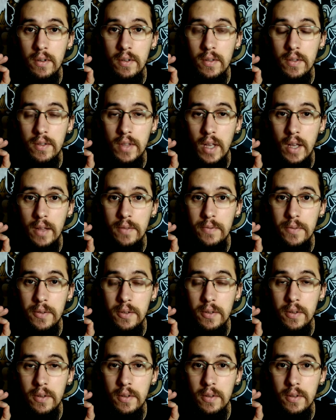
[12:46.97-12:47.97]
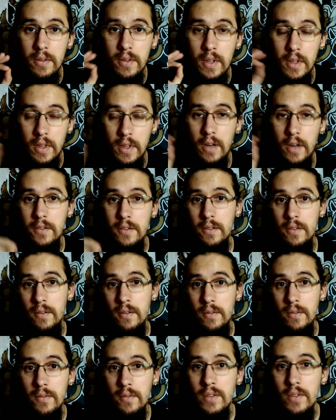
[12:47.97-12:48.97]
than uh, than Arsenal.
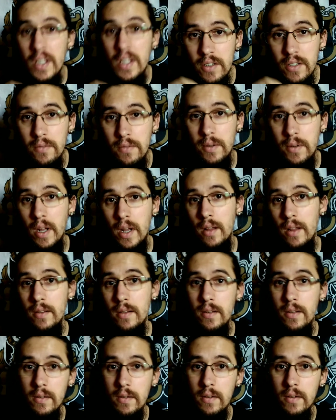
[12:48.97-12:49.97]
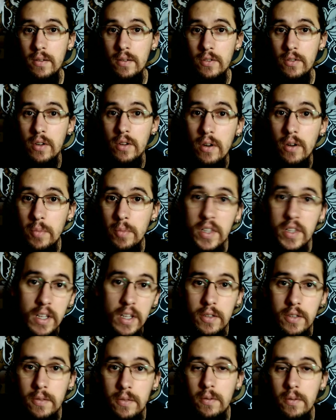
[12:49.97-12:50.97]
That's the reality. Sorry, but
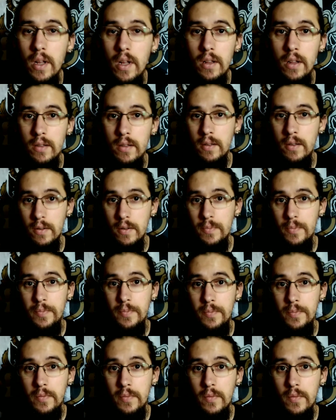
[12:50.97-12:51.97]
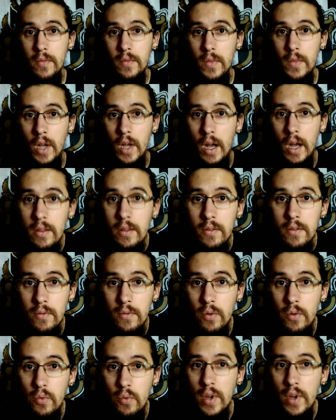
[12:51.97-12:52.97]
that's the reality,
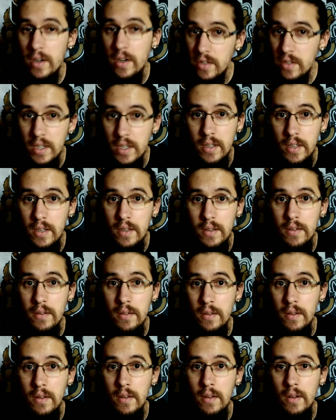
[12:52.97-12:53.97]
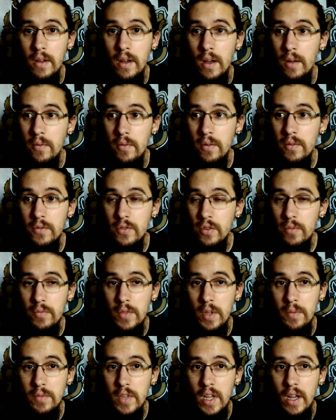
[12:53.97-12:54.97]
and we are seeing. You know,
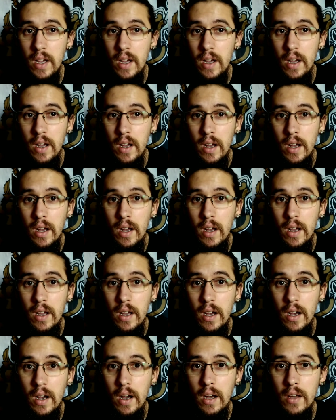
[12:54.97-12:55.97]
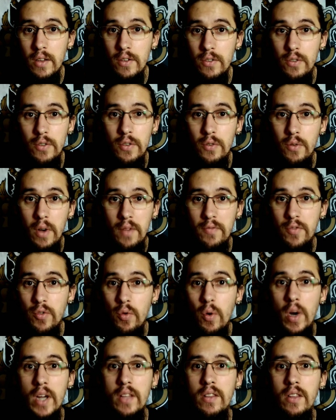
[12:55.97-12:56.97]
sometimes I, I, I, you have
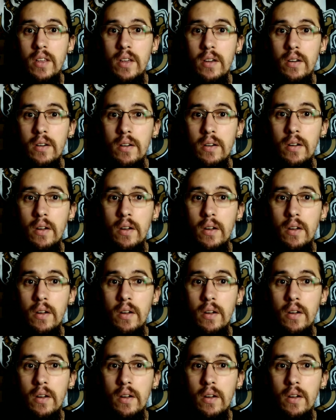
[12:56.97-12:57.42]
no idea